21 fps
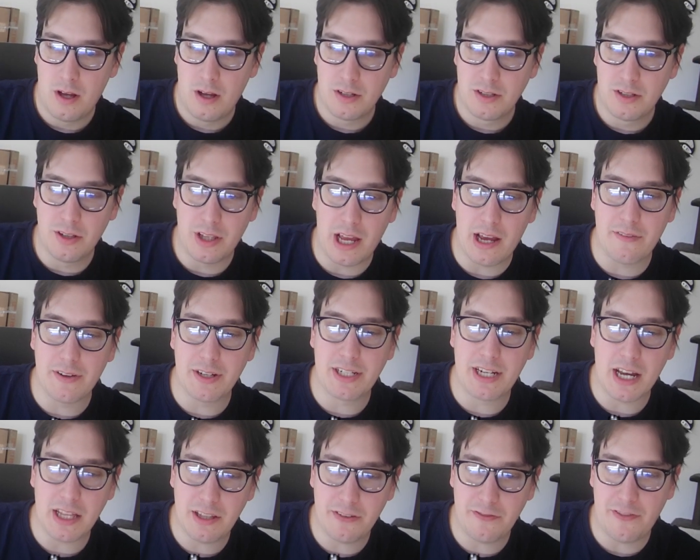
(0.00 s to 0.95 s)
Do they have a
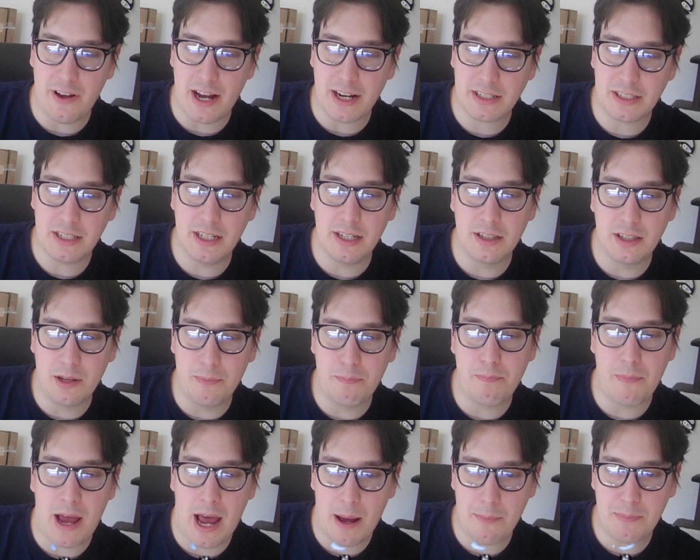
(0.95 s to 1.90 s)
death effect in the
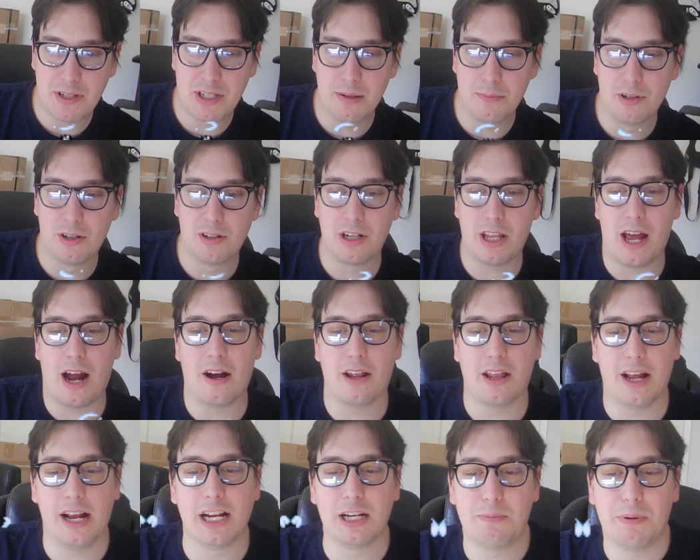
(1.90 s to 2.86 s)
map similar to how the
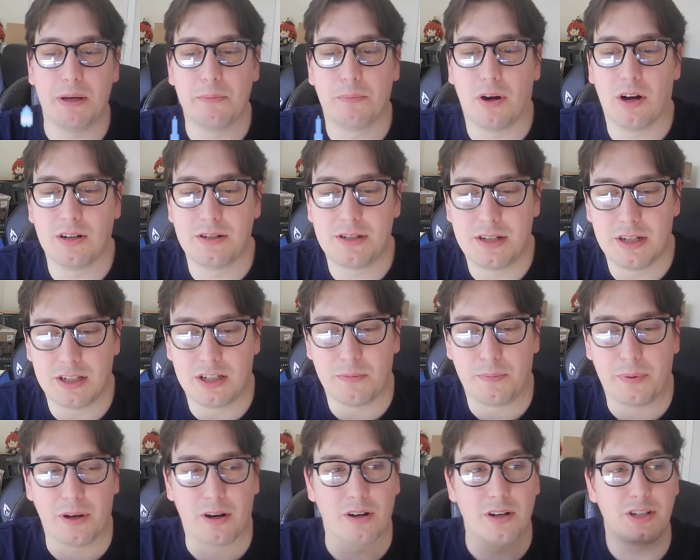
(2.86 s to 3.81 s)
HP bars
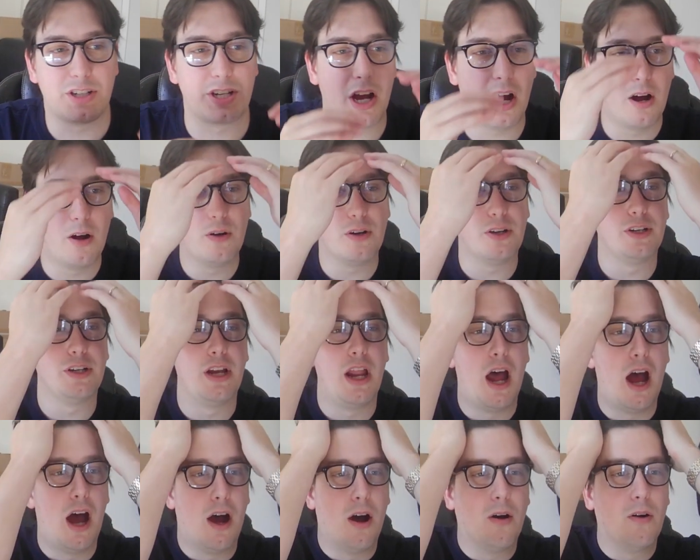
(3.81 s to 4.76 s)
disappeared? So
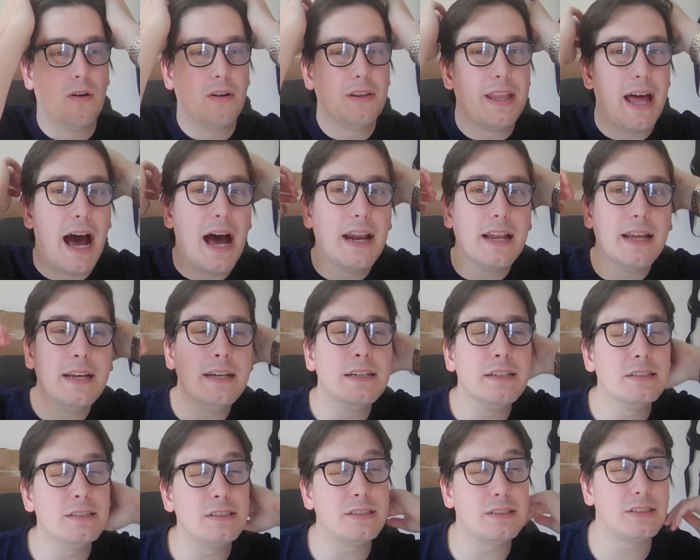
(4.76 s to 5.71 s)
no, that
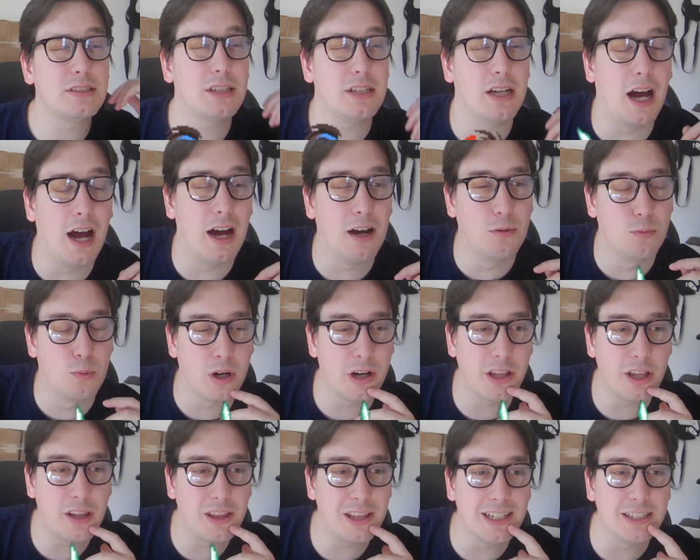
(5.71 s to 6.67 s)
is one
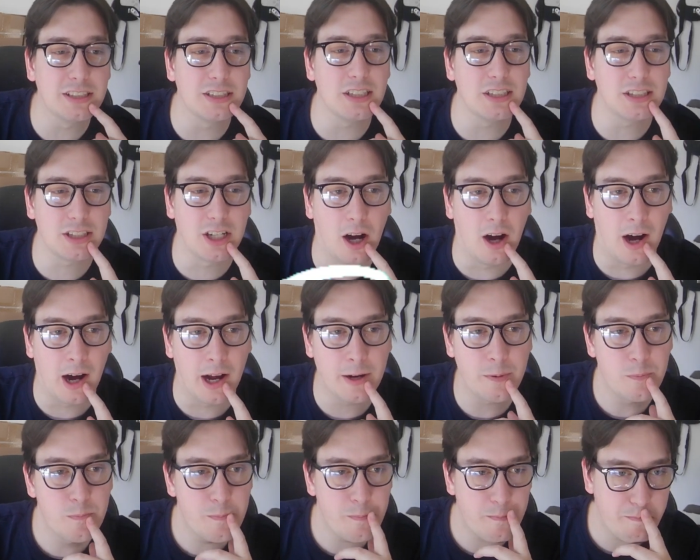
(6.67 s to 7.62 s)
of the things that's
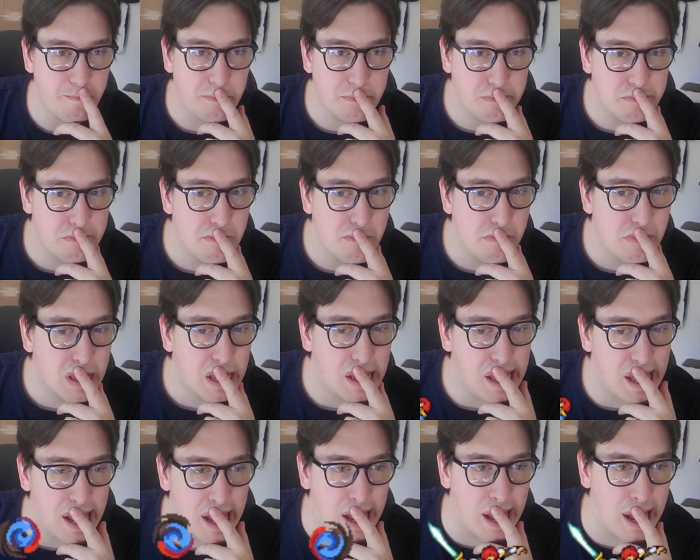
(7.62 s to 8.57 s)
gone,
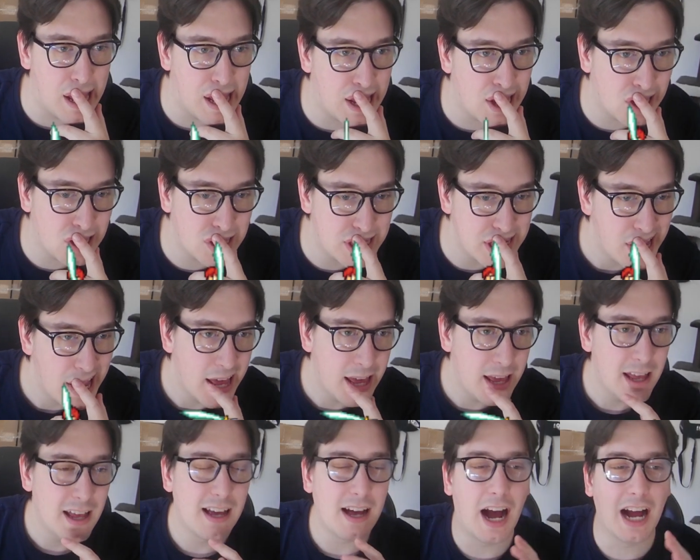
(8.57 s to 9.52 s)
and
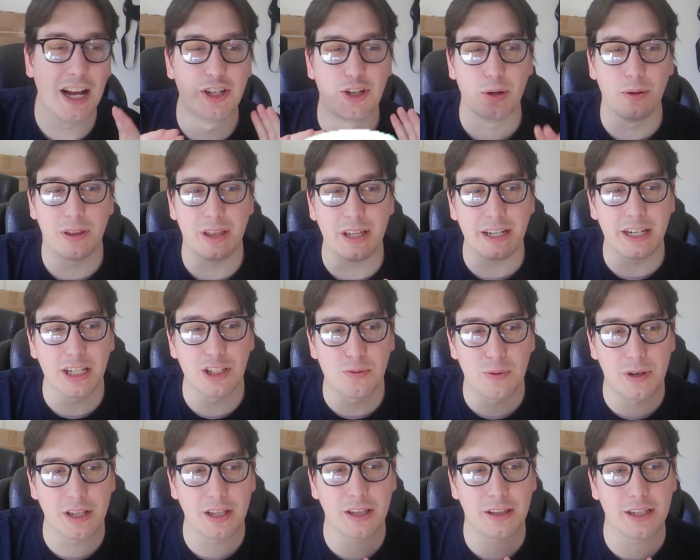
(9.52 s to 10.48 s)
I do think it's
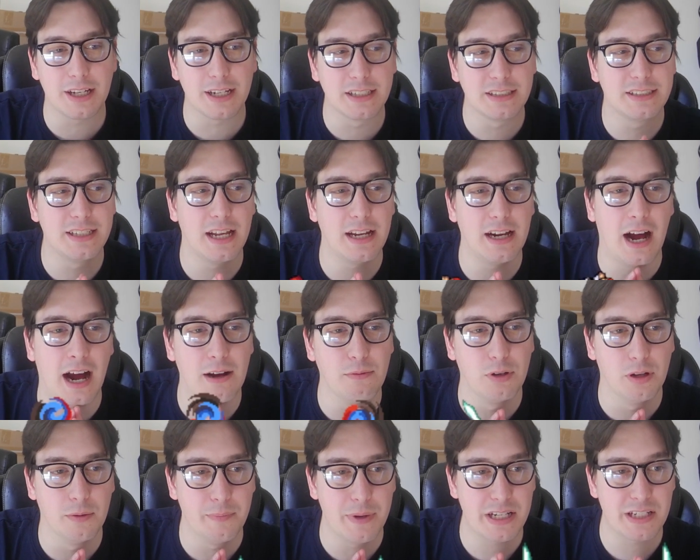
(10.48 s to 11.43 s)
one of the things that I
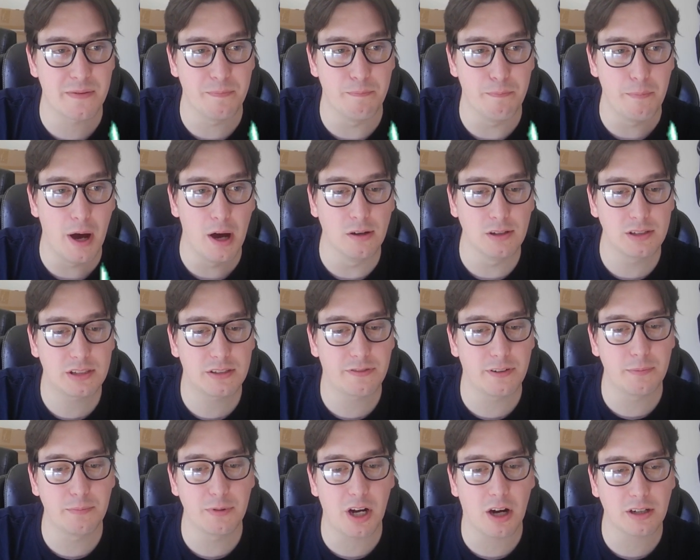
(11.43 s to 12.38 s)
will miss most
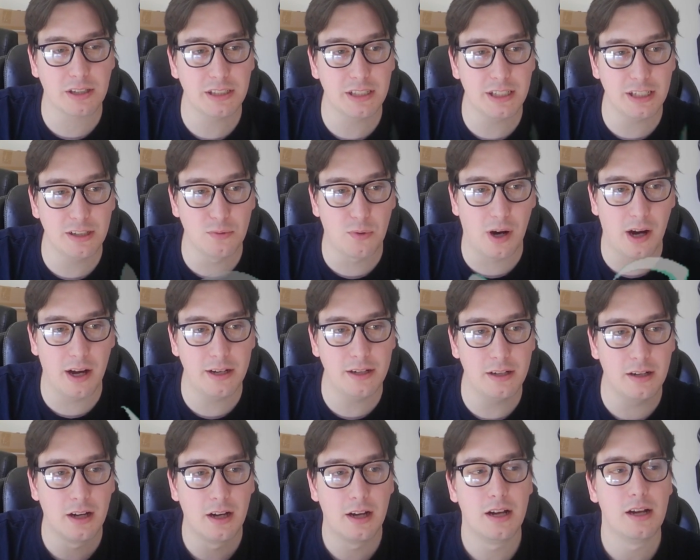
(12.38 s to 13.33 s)
from Dark DD1.
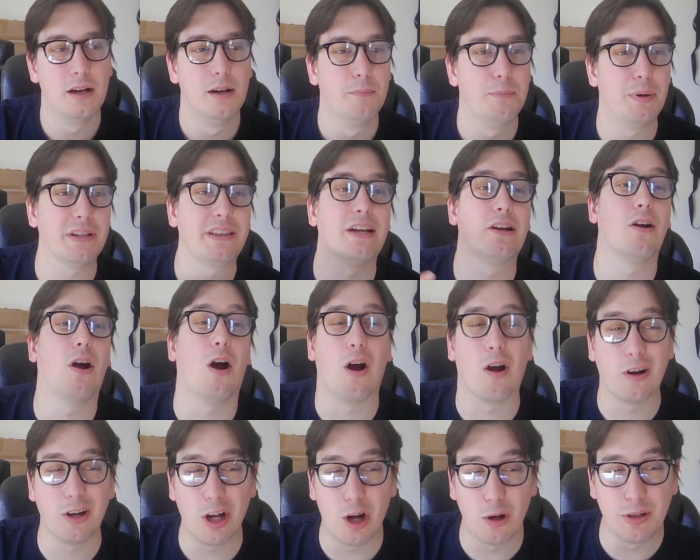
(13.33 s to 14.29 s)
But there
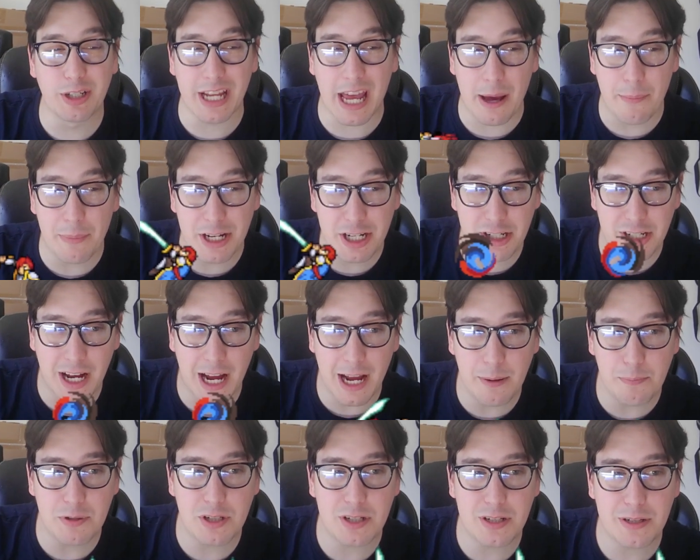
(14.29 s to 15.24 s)
are no damage
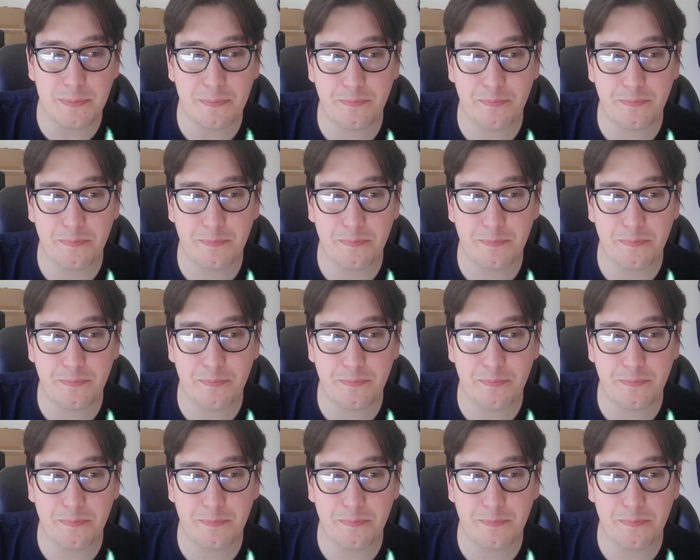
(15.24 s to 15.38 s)
types,